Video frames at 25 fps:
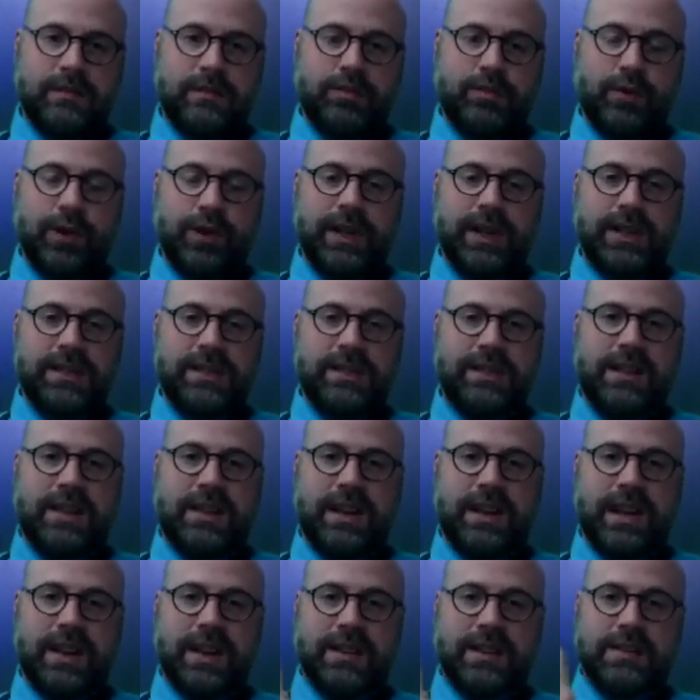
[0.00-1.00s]
boy eating tea
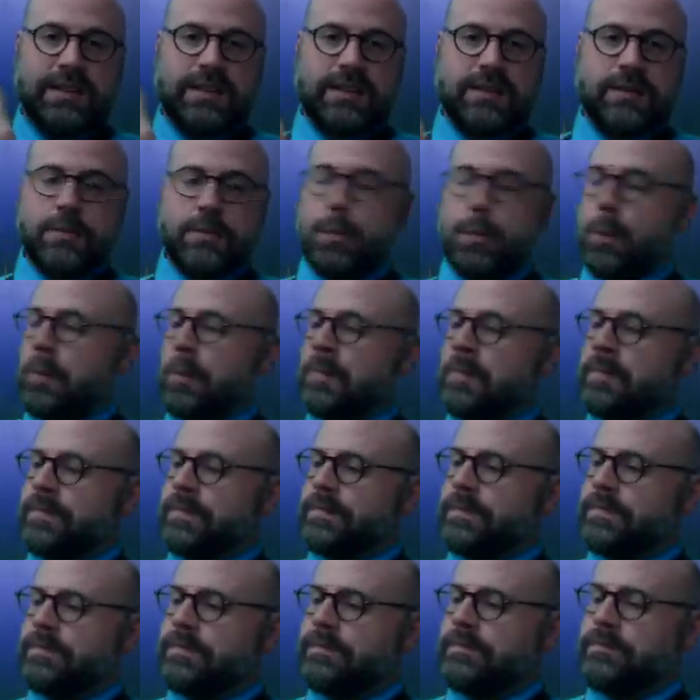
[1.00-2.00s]
cakes.
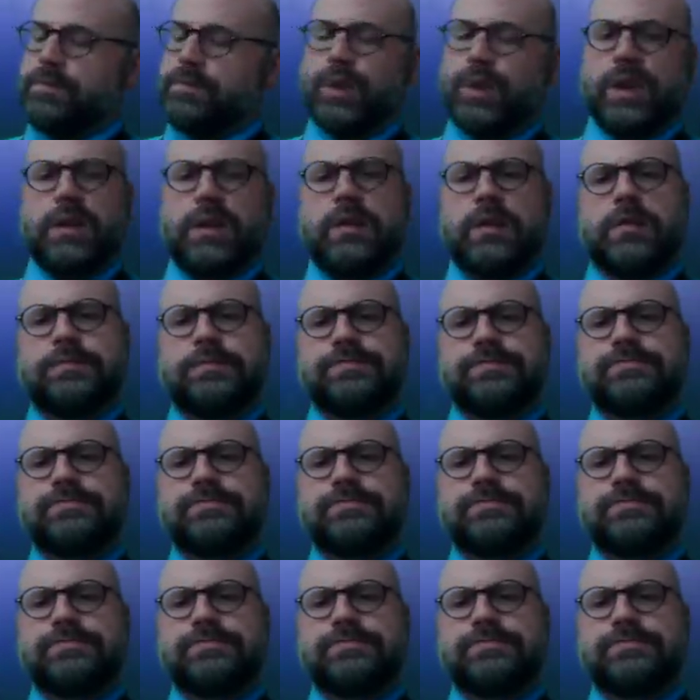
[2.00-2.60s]
But